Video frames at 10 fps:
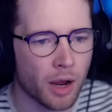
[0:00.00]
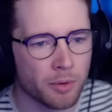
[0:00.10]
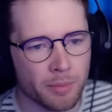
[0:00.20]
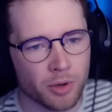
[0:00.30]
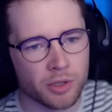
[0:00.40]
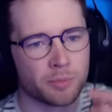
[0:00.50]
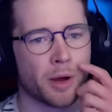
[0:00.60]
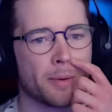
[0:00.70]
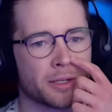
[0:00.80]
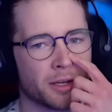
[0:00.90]
I'm going to build this
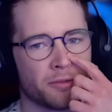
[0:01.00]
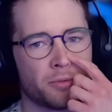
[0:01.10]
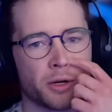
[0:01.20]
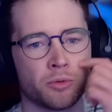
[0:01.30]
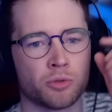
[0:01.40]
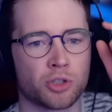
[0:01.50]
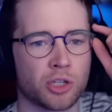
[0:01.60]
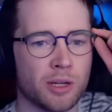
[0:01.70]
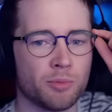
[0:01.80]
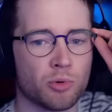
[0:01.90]
by myself while you all
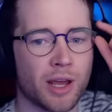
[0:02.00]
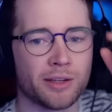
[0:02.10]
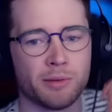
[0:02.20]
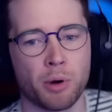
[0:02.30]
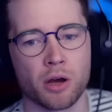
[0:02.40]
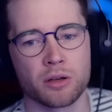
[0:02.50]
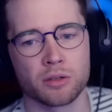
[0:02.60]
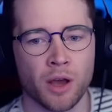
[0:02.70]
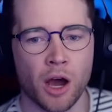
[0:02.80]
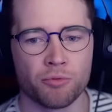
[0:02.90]
sleep, you lazy
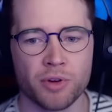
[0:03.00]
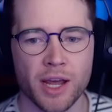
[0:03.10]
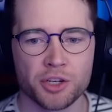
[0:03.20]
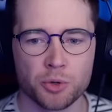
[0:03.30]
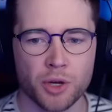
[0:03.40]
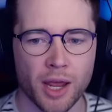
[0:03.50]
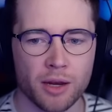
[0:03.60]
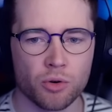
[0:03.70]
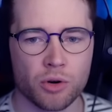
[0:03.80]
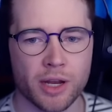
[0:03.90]
punks. Uh,
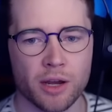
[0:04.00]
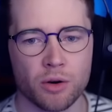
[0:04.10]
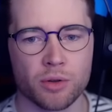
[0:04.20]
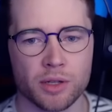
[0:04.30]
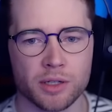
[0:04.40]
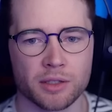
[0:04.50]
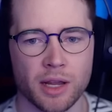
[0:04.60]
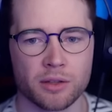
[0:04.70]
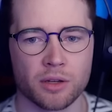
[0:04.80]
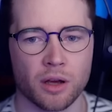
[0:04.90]
Re-educate or kill the
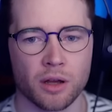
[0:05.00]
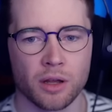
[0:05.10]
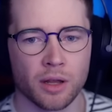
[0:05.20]
dissenter.